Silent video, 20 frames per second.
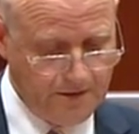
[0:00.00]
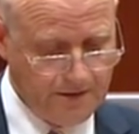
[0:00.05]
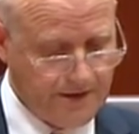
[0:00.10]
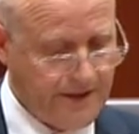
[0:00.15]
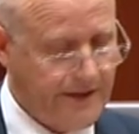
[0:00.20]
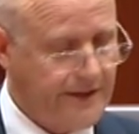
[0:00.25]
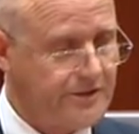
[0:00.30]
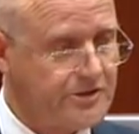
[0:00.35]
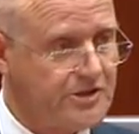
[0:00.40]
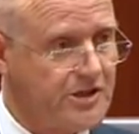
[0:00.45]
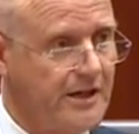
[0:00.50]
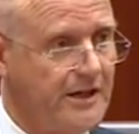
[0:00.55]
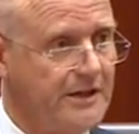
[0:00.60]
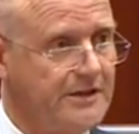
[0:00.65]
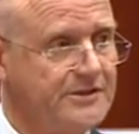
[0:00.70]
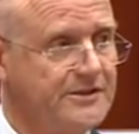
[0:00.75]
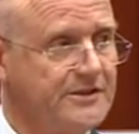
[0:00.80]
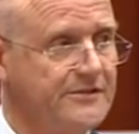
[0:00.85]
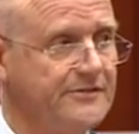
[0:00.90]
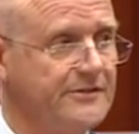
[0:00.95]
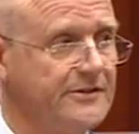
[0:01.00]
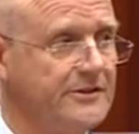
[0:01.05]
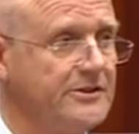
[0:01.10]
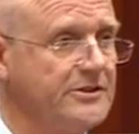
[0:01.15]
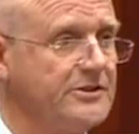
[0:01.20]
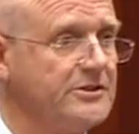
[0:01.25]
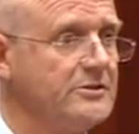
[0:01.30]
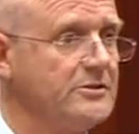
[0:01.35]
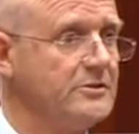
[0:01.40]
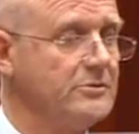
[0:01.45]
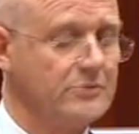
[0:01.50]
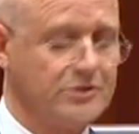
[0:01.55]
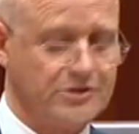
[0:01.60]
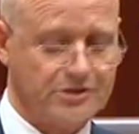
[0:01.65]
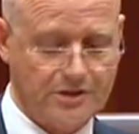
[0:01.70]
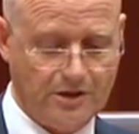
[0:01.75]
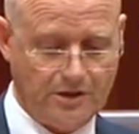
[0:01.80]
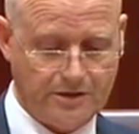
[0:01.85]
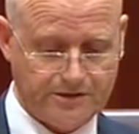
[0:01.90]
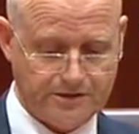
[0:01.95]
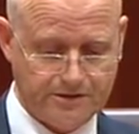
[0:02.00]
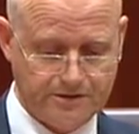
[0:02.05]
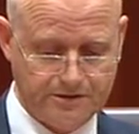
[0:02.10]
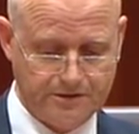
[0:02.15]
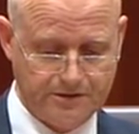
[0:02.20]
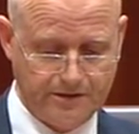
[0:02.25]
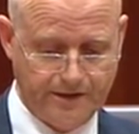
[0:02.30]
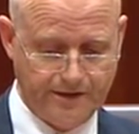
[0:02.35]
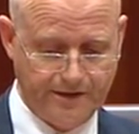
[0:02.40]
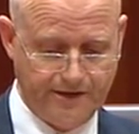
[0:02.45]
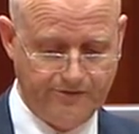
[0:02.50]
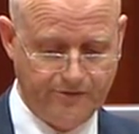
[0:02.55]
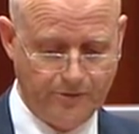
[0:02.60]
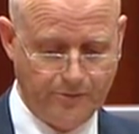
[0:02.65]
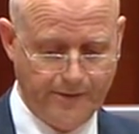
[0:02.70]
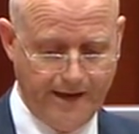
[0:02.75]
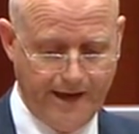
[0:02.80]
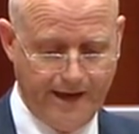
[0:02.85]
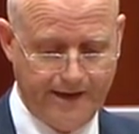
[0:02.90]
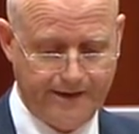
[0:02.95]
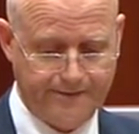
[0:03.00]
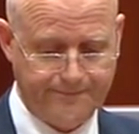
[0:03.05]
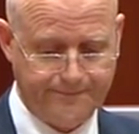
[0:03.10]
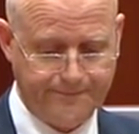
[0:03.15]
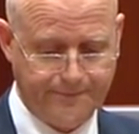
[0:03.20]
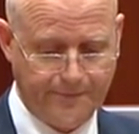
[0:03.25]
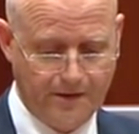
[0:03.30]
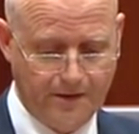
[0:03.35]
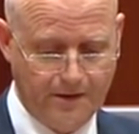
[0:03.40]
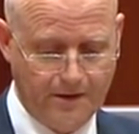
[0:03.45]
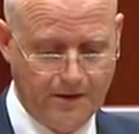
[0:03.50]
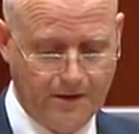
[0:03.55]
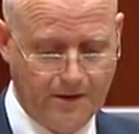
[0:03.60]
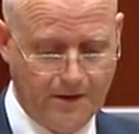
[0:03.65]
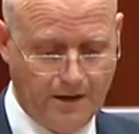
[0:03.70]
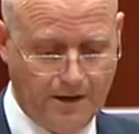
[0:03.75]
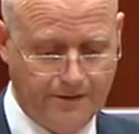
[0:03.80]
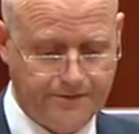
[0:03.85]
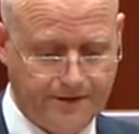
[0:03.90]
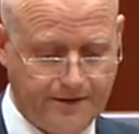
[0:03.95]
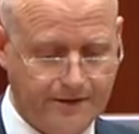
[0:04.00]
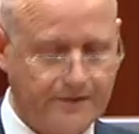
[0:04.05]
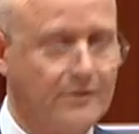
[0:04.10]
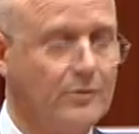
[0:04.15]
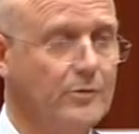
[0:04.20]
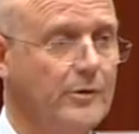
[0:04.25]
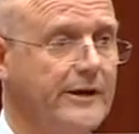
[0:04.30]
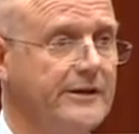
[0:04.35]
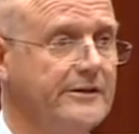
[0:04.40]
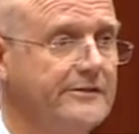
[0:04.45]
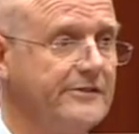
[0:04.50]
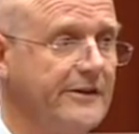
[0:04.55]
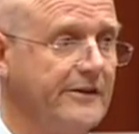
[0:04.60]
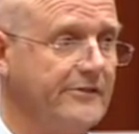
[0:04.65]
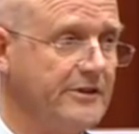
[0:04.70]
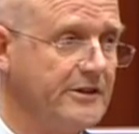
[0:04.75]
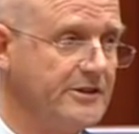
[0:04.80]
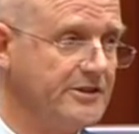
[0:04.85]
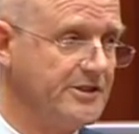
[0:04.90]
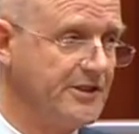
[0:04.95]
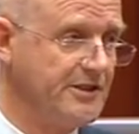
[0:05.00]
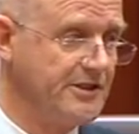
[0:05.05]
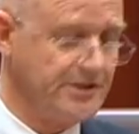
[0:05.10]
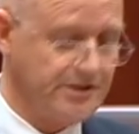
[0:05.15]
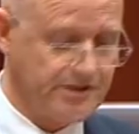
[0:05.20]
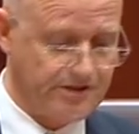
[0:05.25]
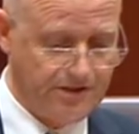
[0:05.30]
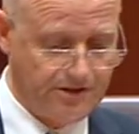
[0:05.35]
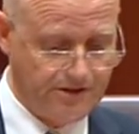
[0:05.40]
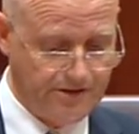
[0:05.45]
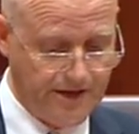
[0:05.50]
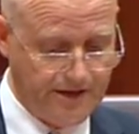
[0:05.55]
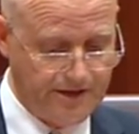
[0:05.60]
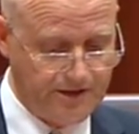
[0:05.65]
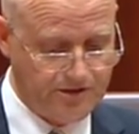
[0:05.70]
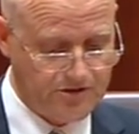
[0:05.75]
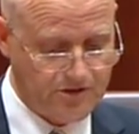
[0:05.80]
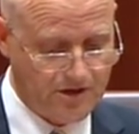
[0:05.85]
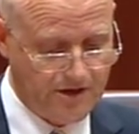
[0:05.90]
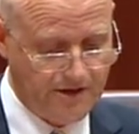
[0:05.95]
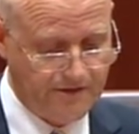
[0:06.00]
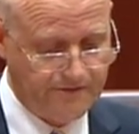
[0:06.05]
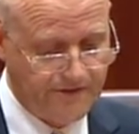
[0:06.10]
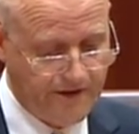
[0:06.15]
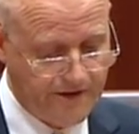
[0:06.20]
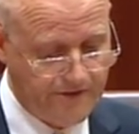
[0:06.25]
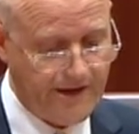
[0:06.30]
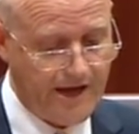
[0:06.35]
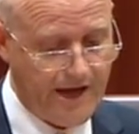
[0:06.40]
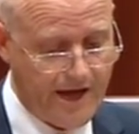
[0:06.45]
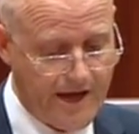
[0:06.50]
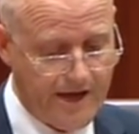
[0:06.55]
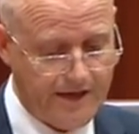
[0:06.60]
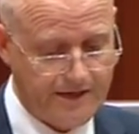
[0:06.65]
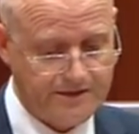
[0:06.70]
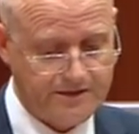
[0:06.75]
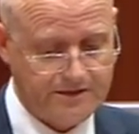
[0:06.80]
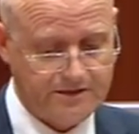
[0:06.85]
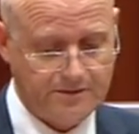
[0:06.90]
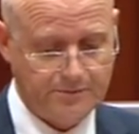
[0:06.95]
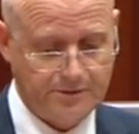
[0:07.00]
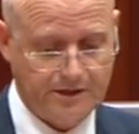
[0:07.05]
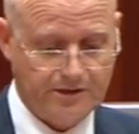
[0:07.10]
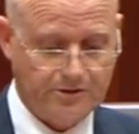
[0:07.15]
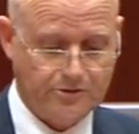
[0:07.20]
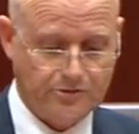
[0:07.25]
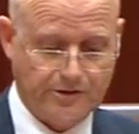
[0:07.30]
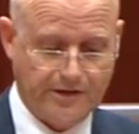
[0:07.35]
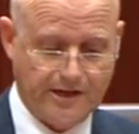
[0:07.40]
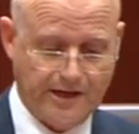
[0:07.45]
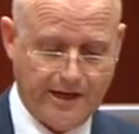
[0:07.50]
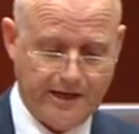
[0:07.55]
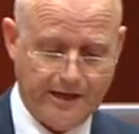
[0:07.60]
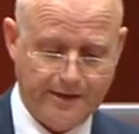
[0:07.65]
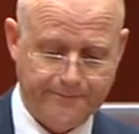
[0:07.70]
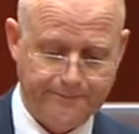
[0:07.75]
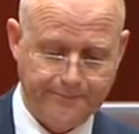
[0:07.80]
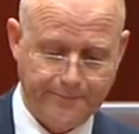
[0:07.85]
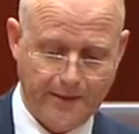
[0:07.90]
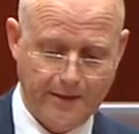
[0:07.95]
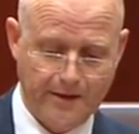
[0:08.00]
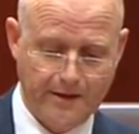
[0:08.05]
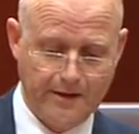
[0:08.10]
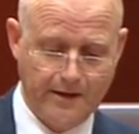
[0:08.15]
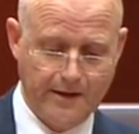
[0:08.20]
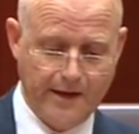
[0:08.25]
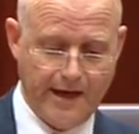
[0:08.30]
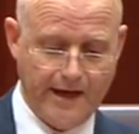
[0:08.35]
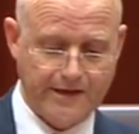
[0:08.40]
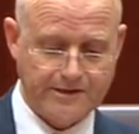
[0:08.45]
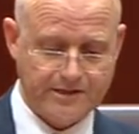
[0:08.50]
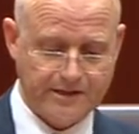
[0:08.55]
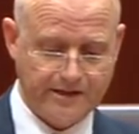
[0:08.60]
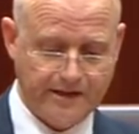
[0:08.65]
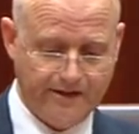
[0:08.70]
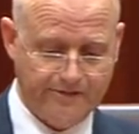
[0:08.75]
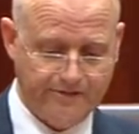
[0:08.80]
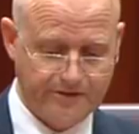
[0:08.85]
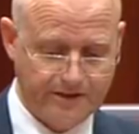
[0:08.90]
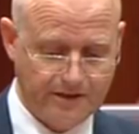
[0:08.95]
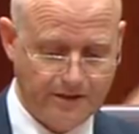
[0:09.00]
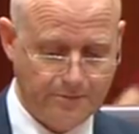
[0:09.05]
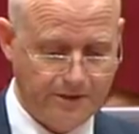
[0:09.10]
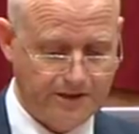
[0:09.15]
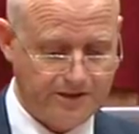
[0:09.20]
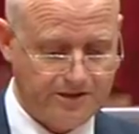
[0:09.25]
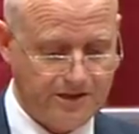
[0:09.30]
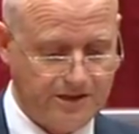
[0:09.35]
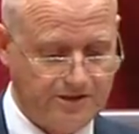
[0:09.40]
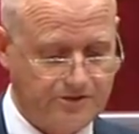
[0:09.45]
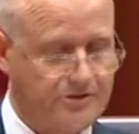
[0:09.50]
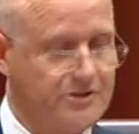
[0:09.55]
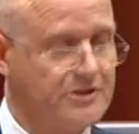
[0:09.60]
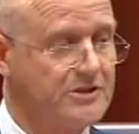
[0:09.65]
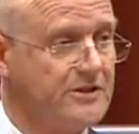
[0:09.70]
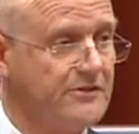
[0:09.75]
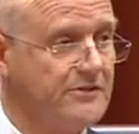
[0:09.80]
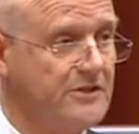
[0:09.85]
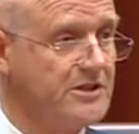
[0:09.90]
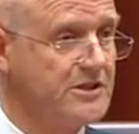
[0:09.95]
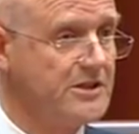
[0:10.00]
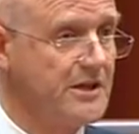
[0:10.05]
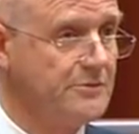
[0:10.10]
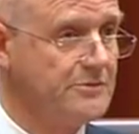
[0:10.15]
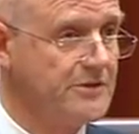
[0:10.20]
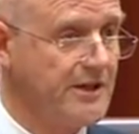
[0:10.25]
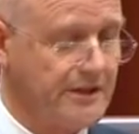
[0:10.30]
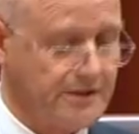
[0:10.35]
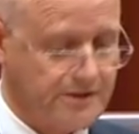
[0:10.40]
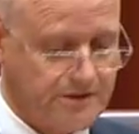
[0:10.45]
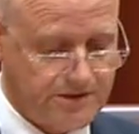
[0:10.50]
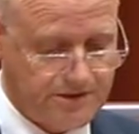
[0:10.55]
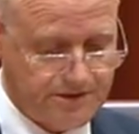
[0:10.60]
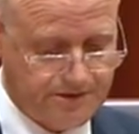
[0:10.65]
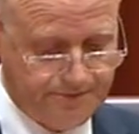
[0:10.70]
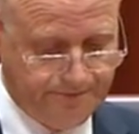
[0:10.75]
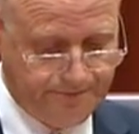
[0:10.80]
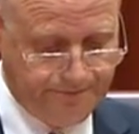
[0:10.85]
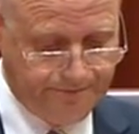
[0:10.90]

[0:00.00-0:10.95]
King Charles I was not an evil man. I think the weight of evidence is that he tried very hard to be a good king and to govern in the best interests of his subjects.